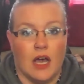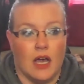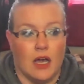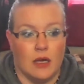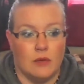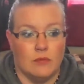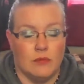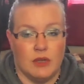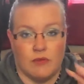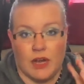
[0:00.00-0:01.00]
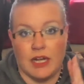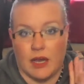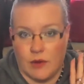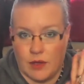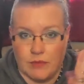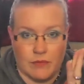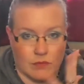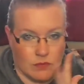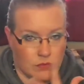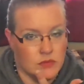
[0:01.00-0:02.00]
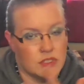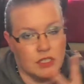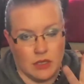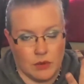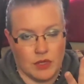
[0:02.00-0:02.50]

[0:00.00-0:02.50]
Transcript: Um, and right now, I'm dealing